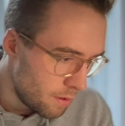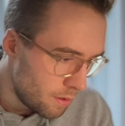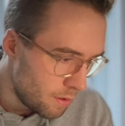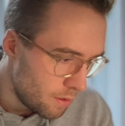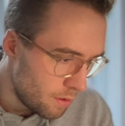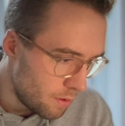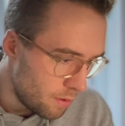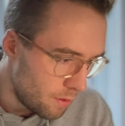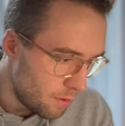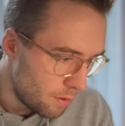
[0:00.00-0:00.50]

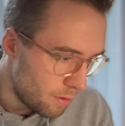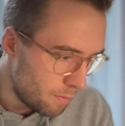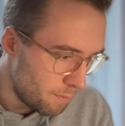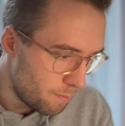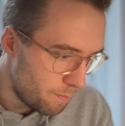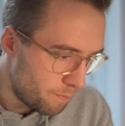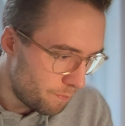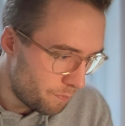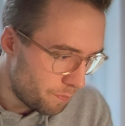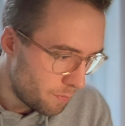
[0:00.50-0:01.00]

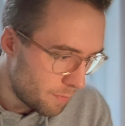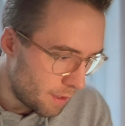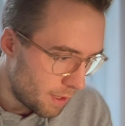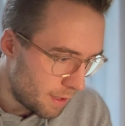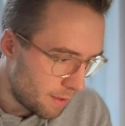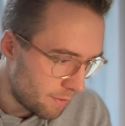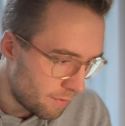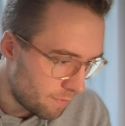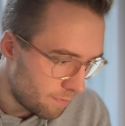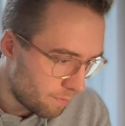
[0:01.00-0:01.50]

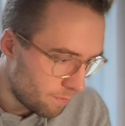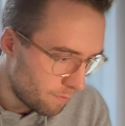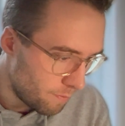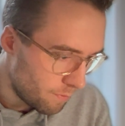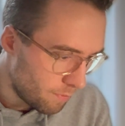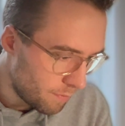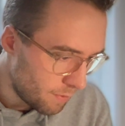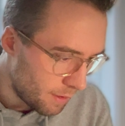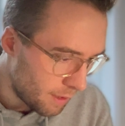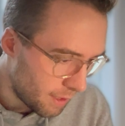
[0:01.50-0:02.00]
And
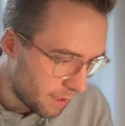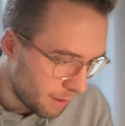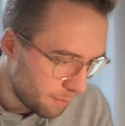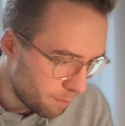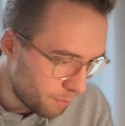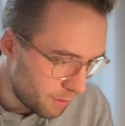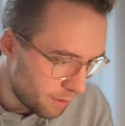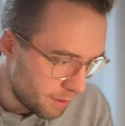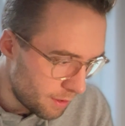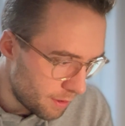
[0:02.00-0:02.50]
they can
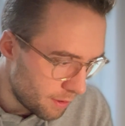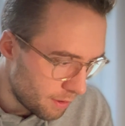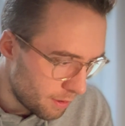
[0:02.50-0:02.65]
be